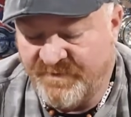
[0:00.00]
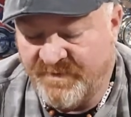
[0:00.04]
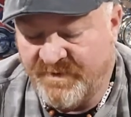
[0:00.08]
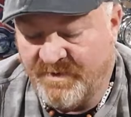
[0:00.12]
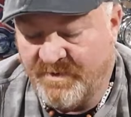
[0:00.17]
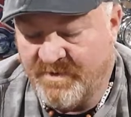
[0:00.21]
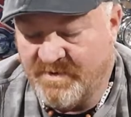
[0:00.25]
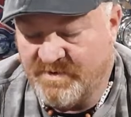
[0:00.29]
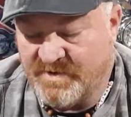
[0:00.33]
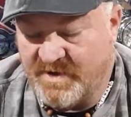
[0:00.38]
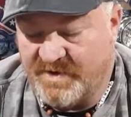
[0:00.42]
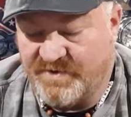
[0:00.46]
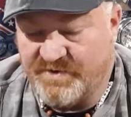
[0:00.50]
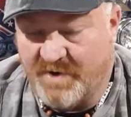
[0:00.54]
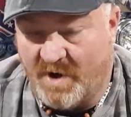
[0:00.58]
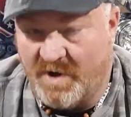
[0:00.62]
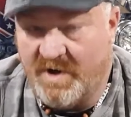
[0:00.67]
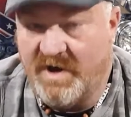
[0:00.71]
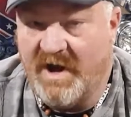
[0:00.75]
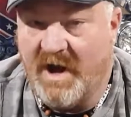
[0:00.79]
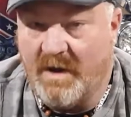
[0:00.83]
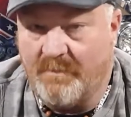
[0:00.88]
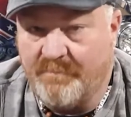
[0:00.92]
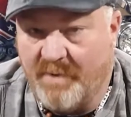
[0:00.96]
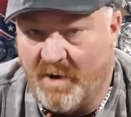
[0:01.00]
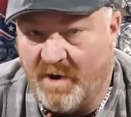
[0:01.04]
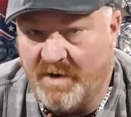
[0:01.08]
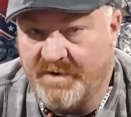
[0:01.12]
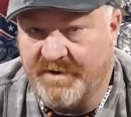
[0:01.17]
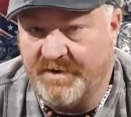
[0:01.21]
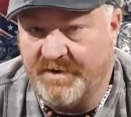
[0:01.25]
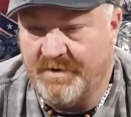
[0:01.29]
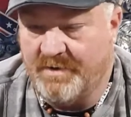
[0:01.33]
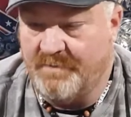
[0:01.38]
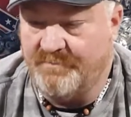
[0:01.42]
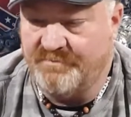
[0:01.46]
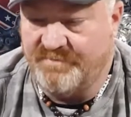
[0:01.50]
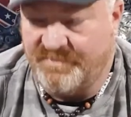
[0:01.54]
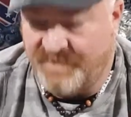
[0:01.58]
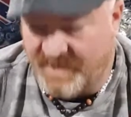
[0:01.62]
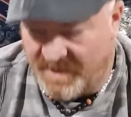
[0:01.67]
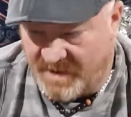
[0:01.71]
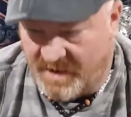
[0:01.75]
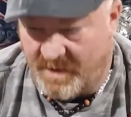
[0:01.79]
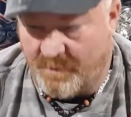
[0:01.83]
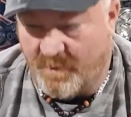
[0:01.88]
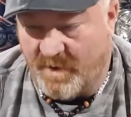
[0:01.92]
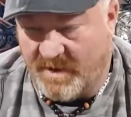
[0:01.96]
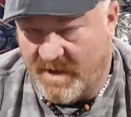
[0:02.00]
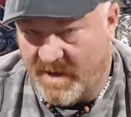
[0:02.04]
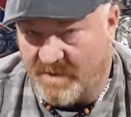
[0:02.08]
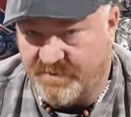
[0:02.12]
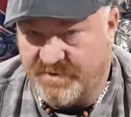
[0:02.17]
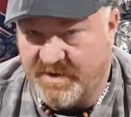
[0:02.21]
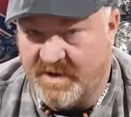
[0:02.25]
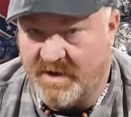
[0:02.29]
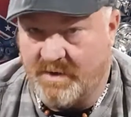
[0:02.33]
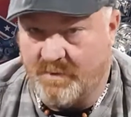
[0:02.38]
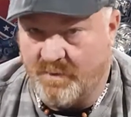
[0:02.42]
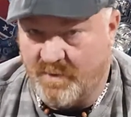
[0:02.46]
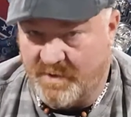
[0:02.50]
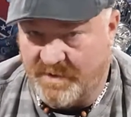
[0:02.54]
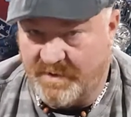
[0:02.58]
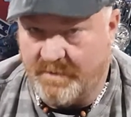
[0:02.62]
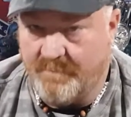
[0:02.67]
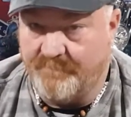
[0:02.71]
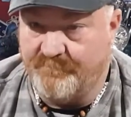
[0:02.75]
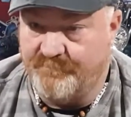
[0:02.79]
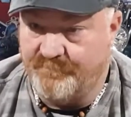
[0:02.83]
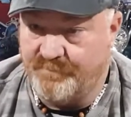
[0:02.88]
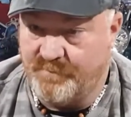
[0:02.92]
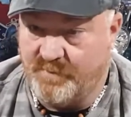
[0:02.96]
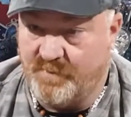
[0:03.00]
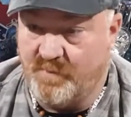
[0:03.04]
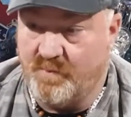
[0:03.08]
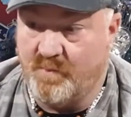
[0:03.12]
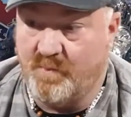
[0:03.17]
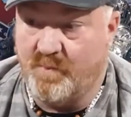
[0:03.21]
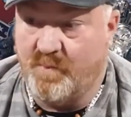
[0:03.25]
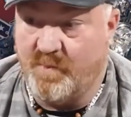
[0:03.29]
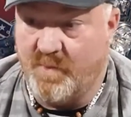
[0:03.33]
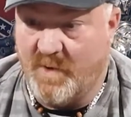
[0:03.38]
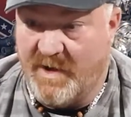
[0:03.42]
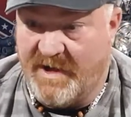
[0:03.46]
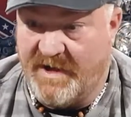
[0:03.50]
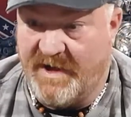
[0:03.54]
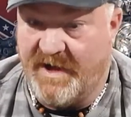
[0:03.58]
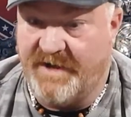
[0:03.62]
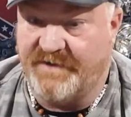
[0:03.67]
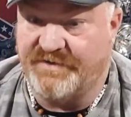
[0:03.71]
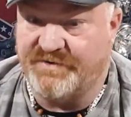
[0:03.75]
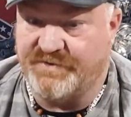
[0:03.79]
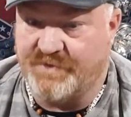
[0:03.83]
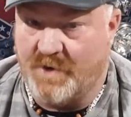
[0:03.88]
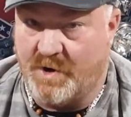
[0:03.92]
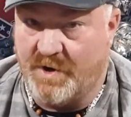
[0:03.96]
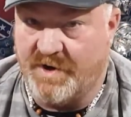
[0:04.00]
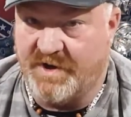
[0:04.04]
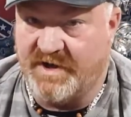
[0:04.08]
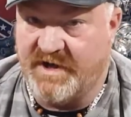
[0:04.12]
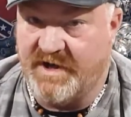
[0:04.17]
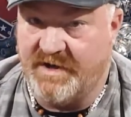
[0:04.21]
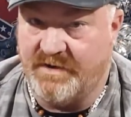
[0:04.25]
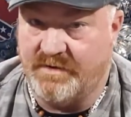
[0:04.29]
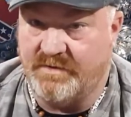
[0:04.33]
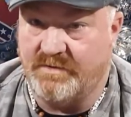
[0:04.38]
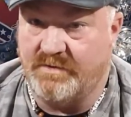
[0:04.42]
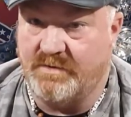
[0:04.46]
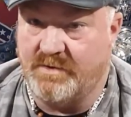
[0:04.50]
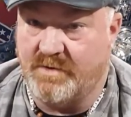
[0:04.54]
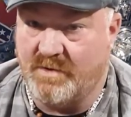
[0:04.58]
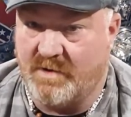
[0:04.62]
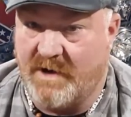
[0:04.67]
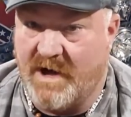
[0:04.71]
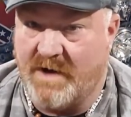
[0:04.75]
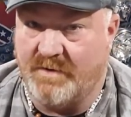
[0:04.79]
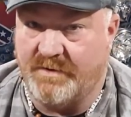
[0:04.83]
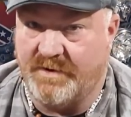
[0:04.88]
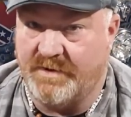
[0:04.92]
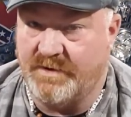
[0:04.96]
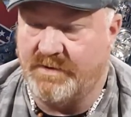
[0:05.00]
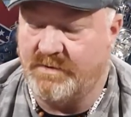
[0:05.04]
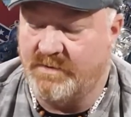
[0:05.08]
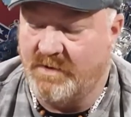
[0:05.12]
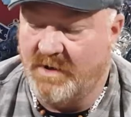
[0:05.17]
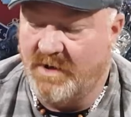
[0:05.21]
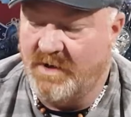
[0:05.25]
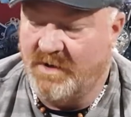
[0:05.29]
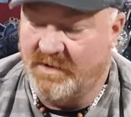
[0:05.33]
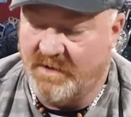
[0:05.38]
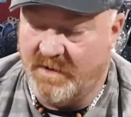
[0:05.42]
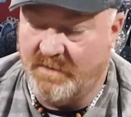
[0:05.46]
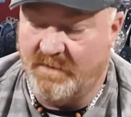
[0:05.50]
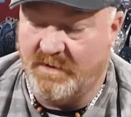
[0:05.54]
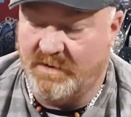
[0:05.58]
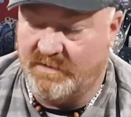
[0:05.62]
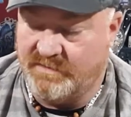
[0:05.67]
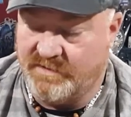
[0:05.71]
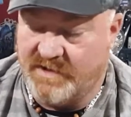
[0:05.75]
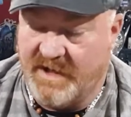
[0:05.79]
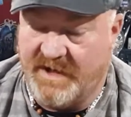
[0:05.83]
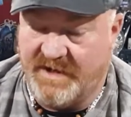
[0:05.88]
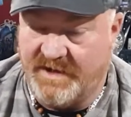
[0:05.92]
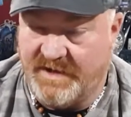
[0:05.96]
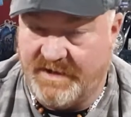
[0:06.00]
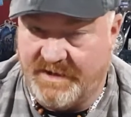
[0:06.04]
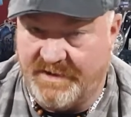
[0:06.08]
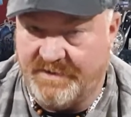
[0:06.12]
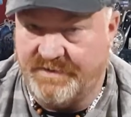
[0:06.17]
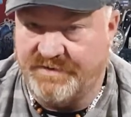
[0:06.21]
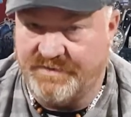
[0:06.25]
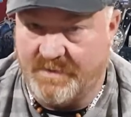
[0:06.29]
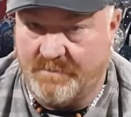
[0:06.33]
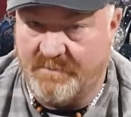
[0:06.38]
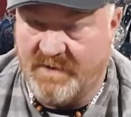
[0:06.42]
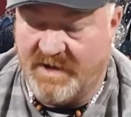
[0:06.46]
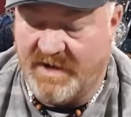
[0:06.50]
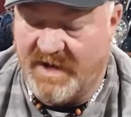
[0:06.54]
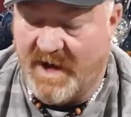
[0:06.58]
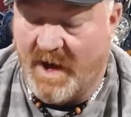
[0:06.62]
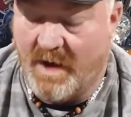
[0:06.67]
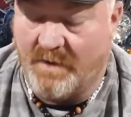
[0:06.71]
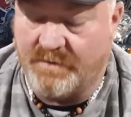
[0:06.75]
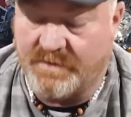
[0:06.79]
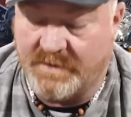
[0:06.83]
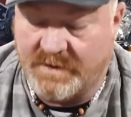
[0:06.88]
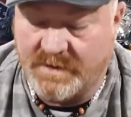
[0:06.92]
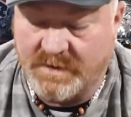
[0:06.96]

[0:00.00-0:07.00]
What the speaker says: Because I started out parking them, then I went out there when they started getting crowded. They needed somebody out there.